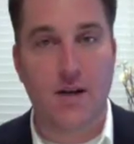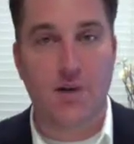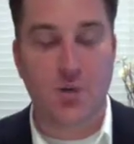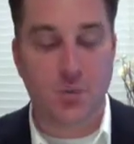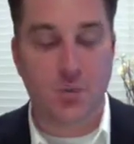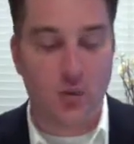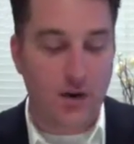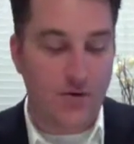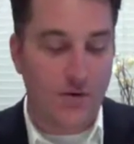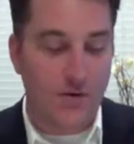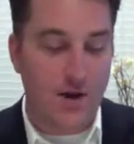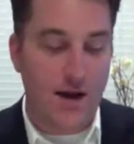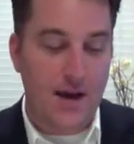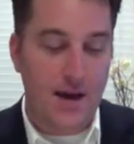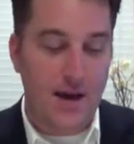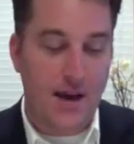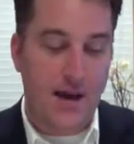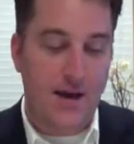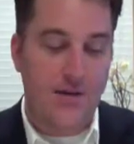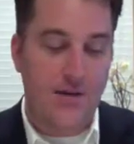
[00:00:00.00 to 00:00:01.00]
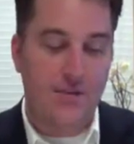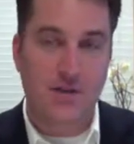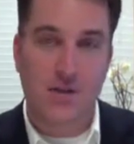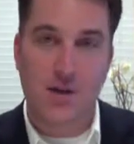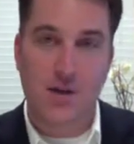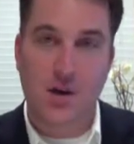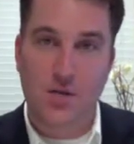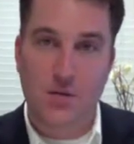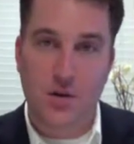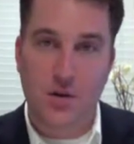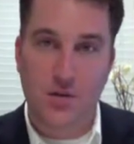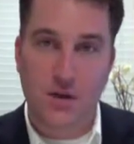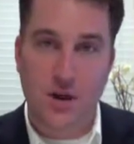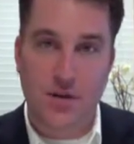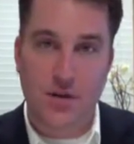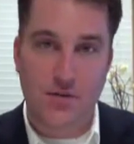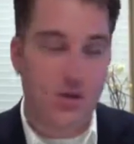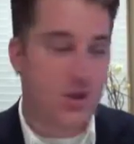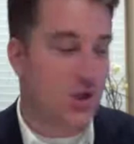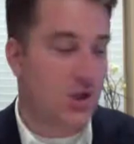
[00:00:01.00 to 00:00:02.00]
So wherever I have cell phone
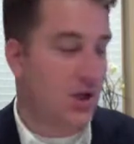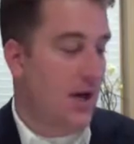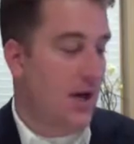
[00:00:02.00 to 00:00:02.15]
coverage,